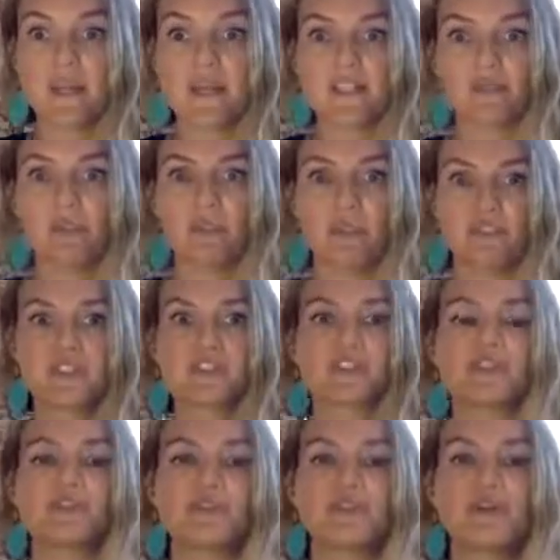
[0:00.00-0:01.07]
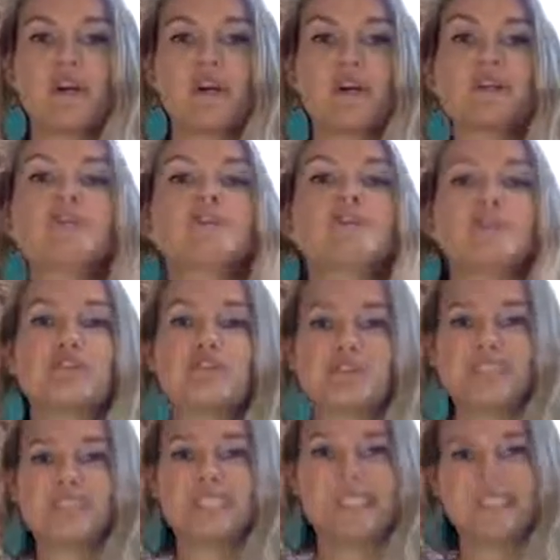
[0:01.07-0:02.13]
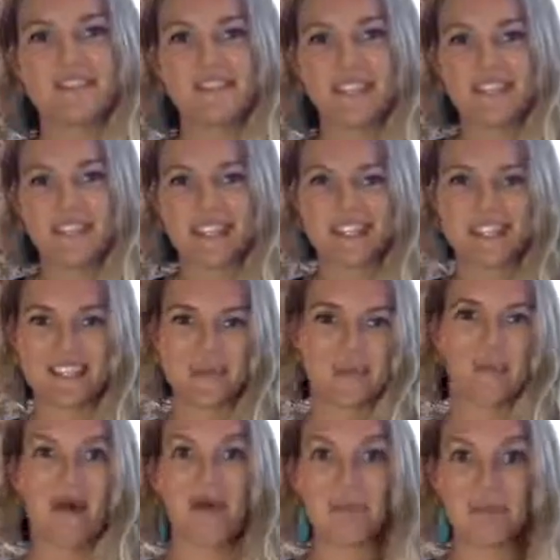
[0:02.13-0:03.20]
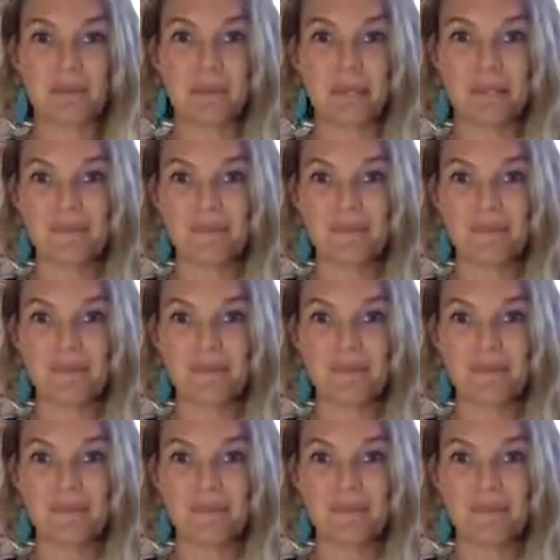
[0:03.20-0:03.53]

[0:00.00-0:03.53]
As opposed to you receiving that same compliment